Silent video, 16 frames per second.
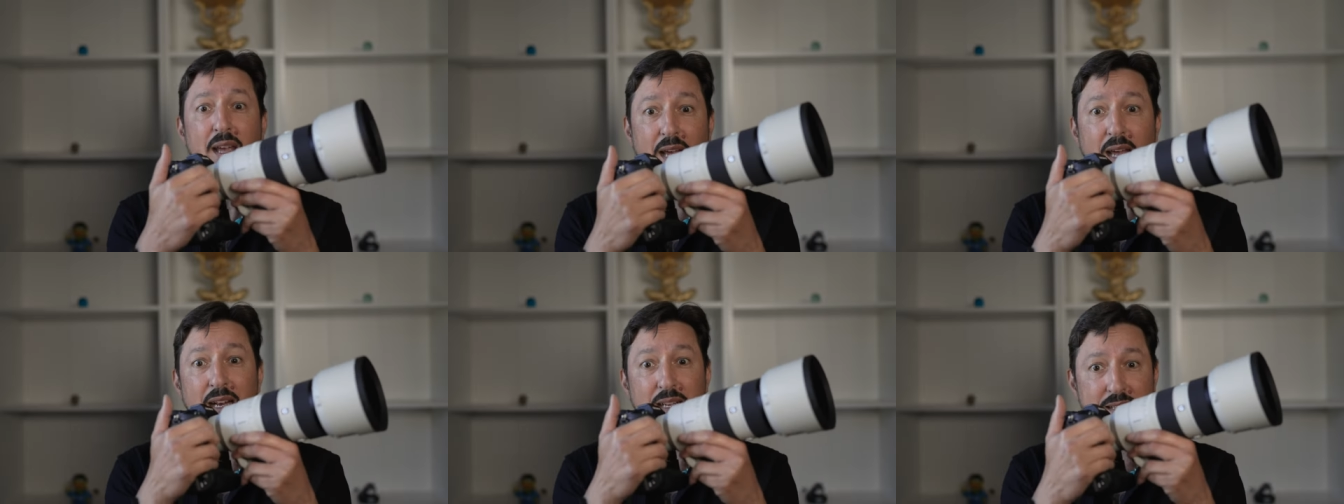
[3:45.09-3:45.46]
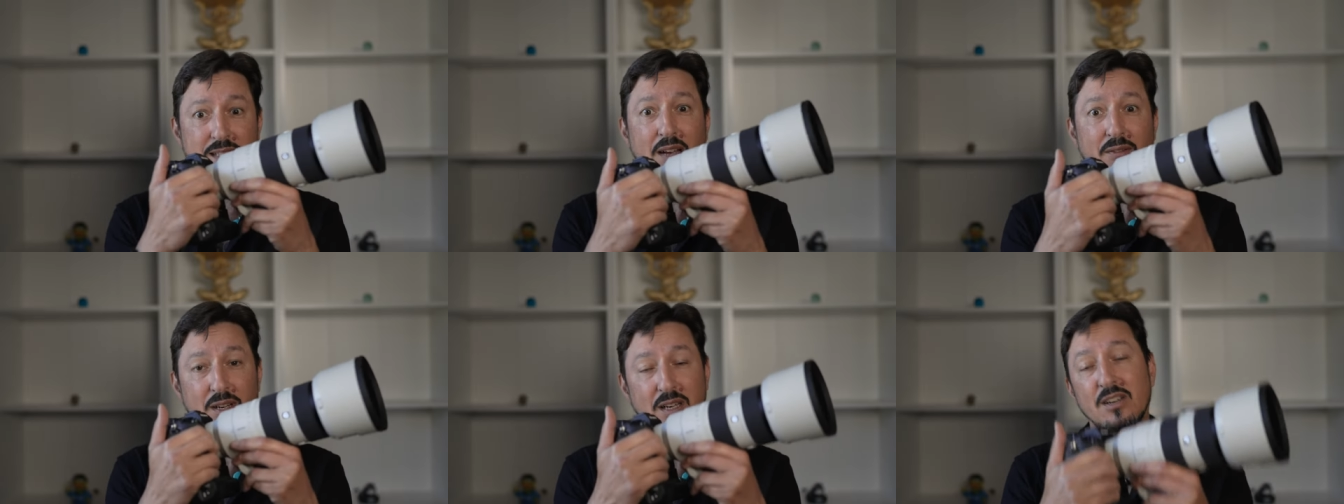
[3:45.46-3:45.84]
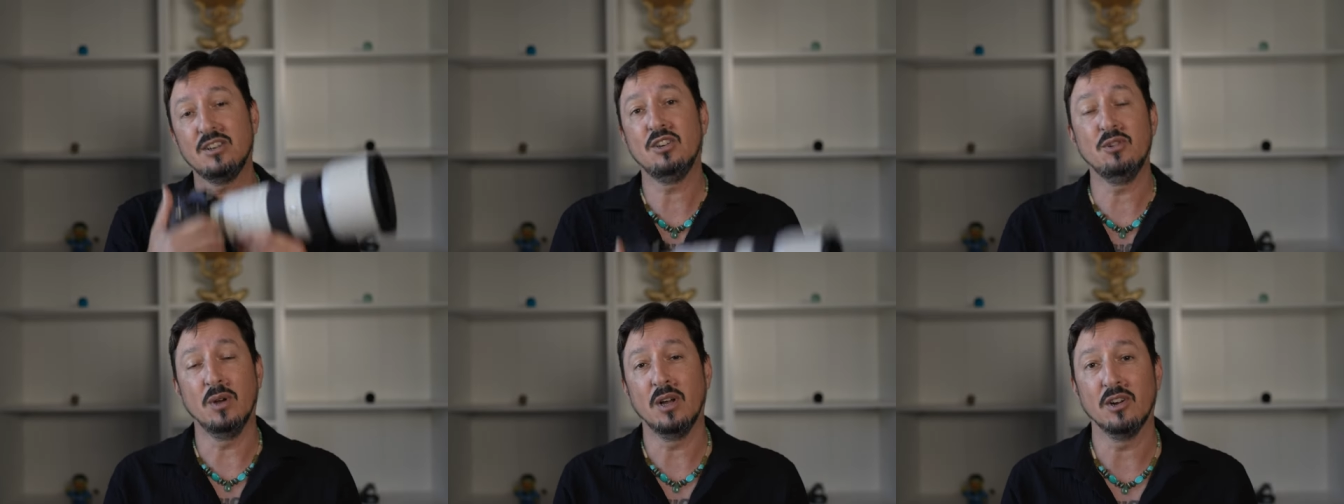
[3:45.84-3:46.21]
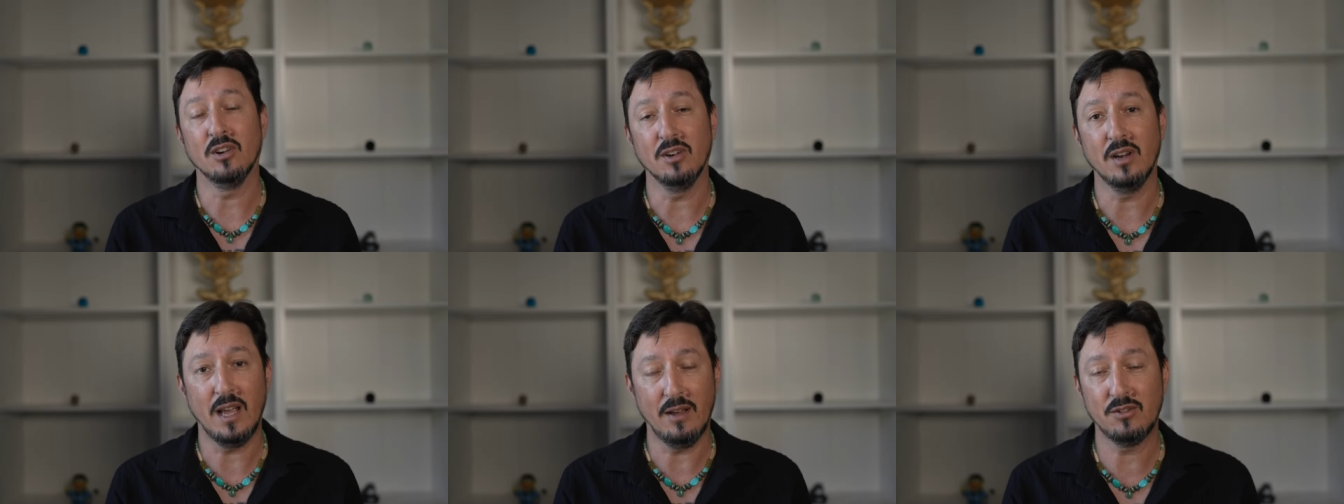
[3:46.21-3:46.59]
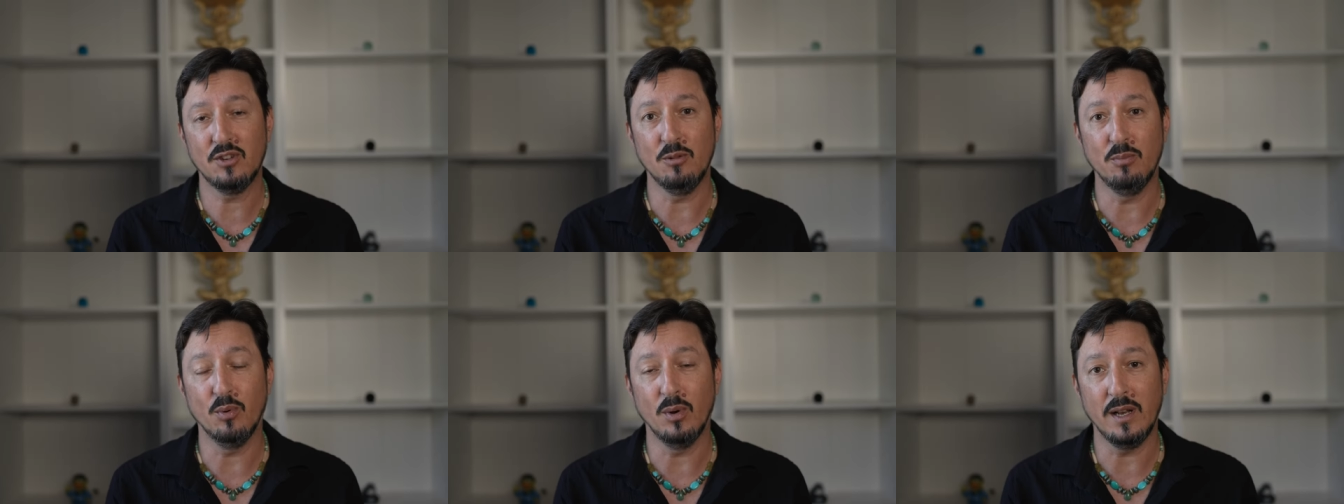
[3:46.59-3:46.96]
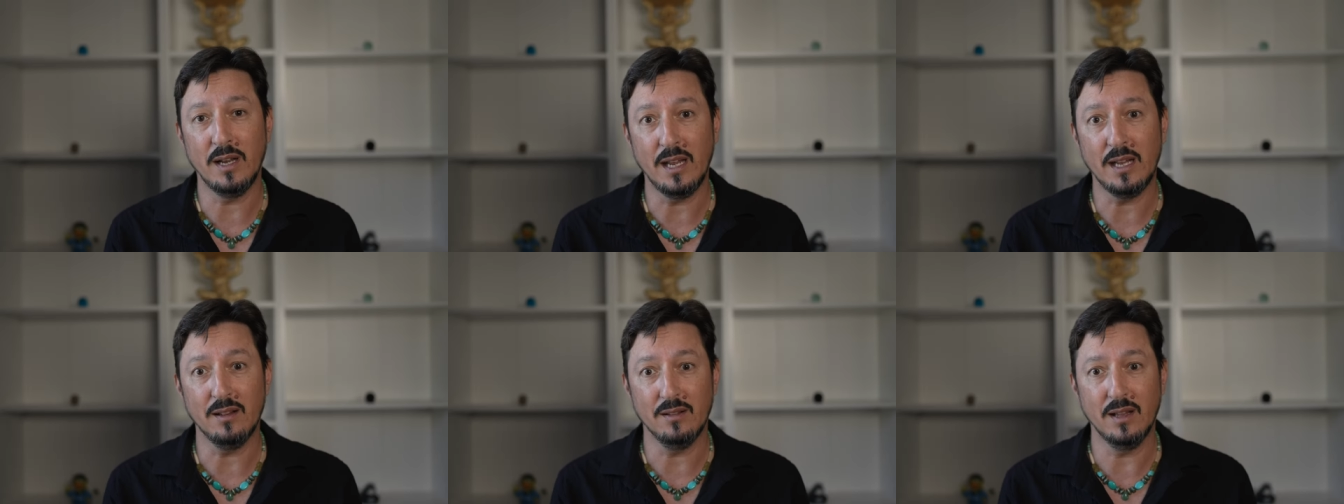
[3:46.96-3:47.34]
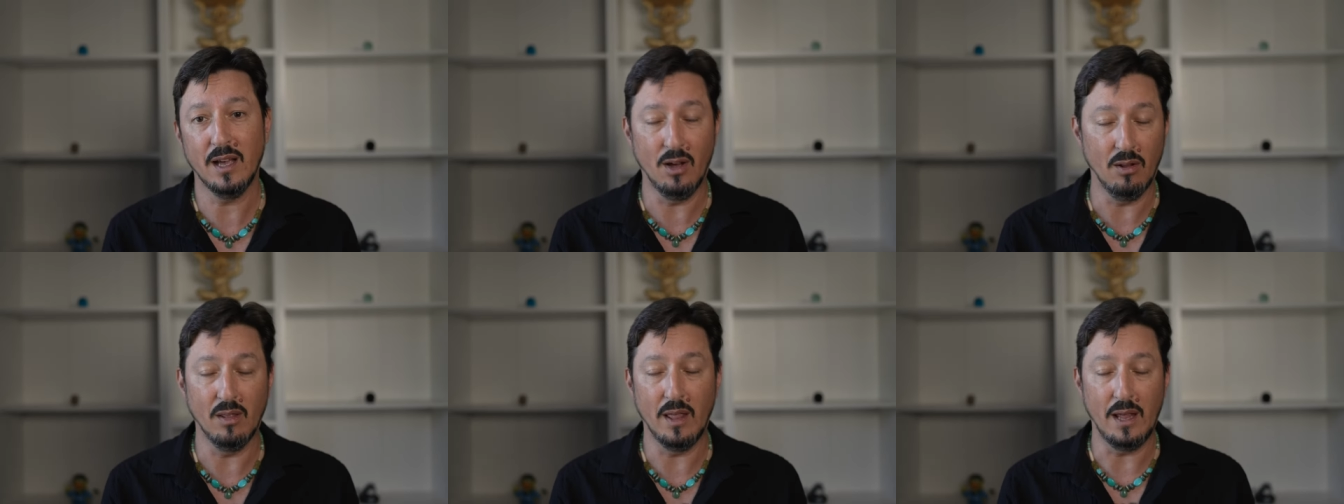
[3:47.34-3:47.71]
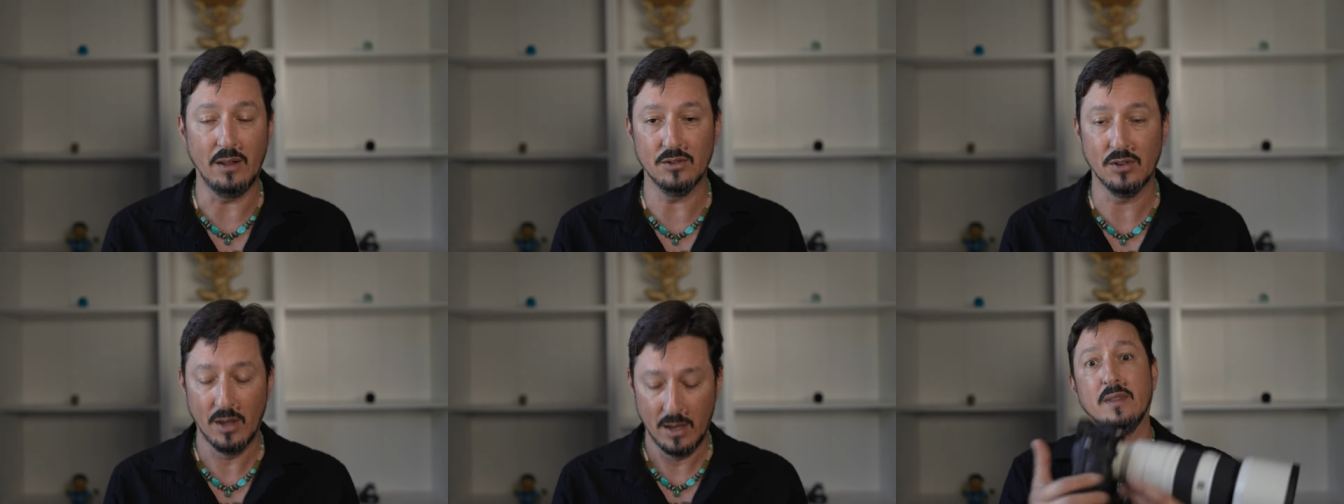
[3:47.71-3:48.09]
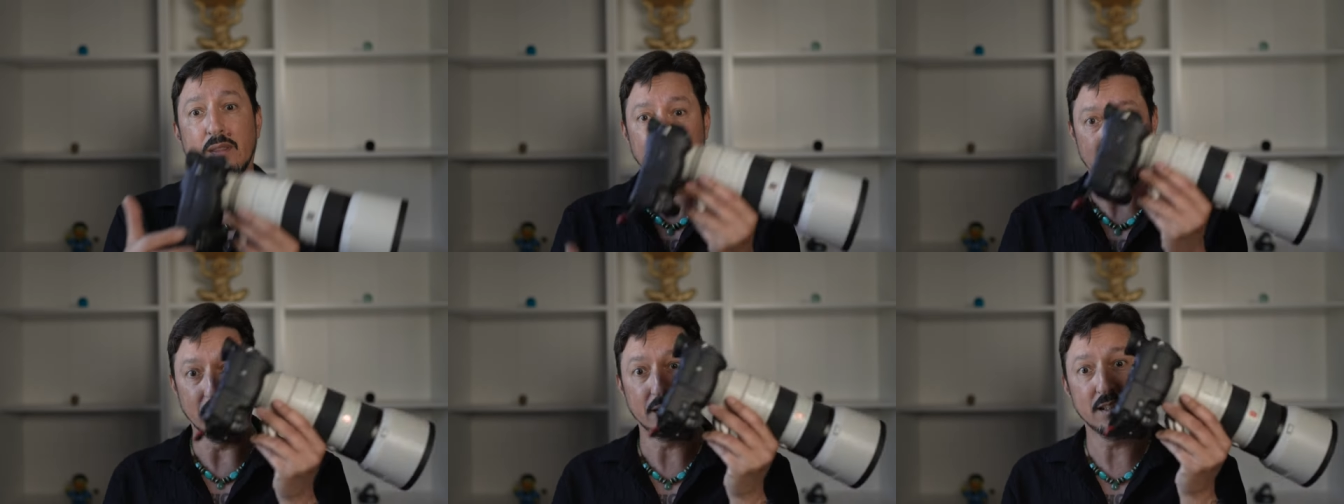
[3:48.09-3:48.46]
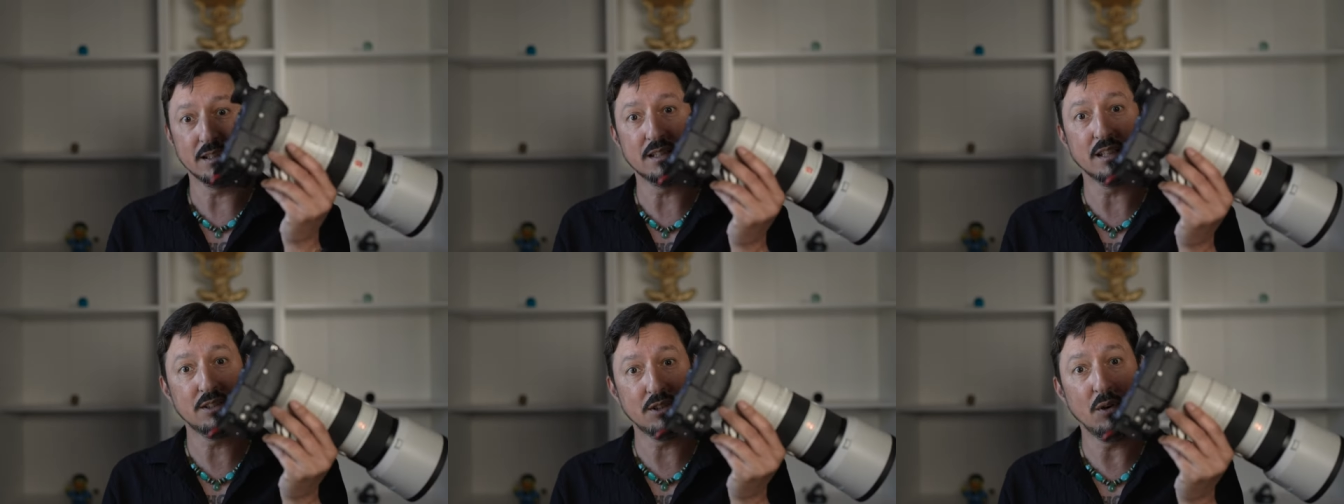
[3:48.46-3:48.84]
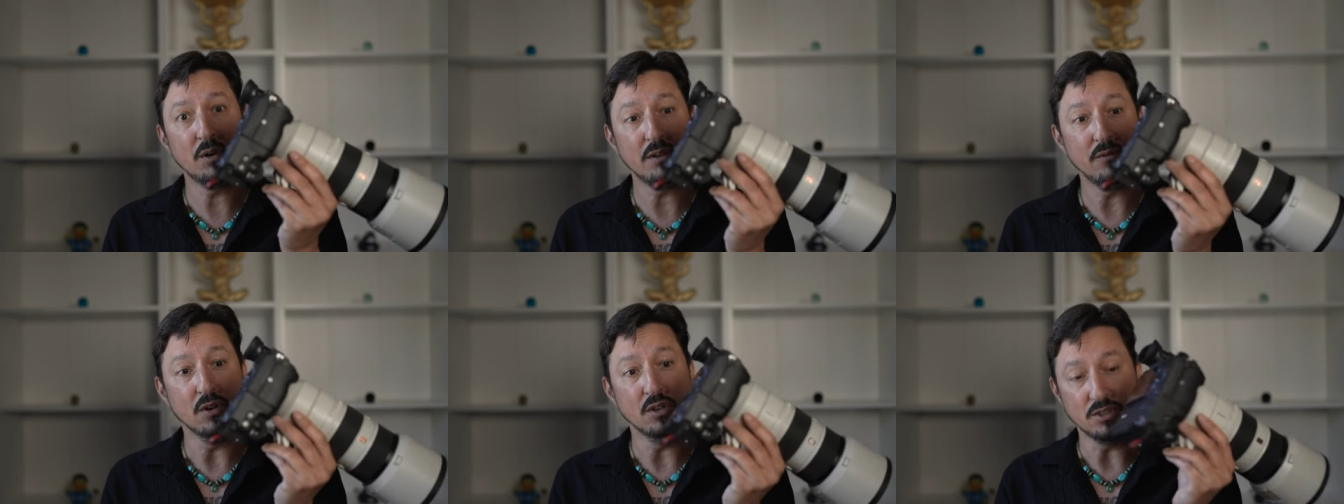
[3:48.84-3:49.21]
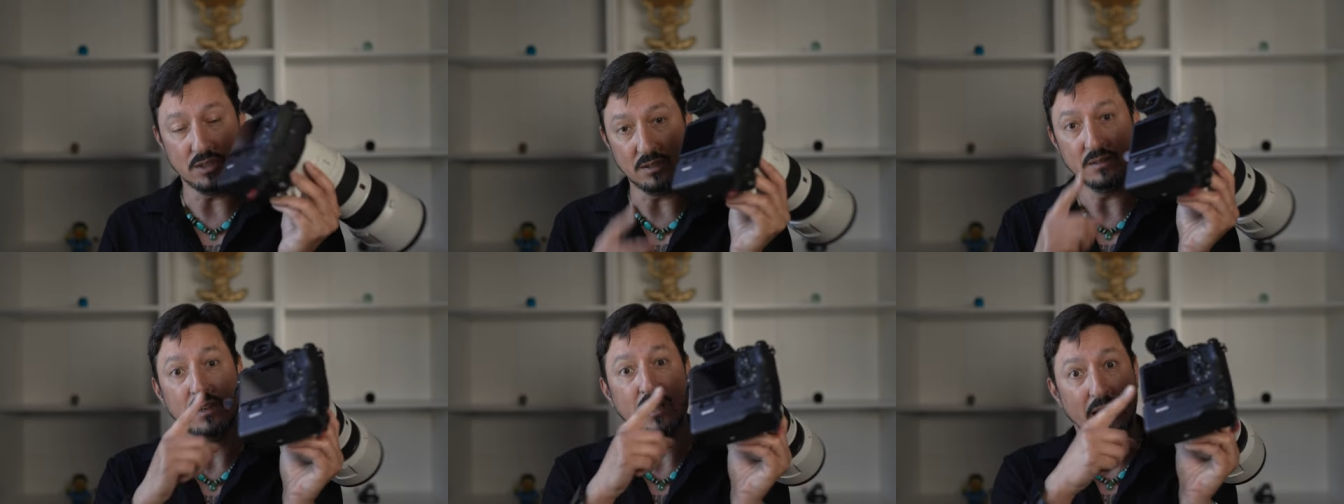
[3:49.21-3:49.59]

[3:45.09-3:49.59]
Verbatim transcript: and a 70 to 200 f2.8 L lens. This is the Sony version.